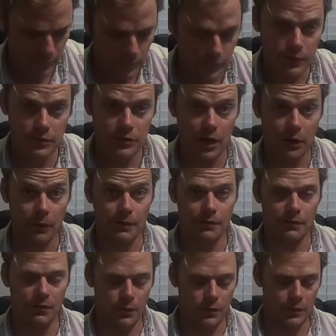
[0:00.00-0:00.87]
Shall we
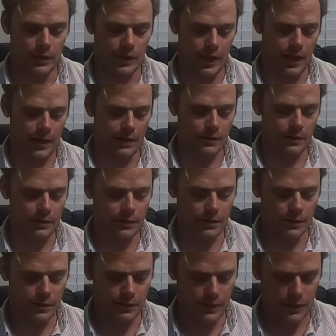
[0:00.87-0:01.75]
fold it out
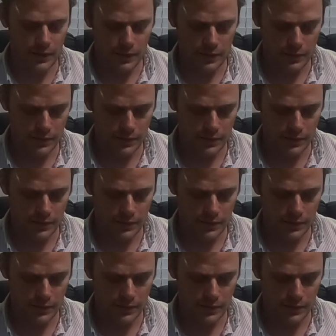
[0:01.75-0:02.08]
already?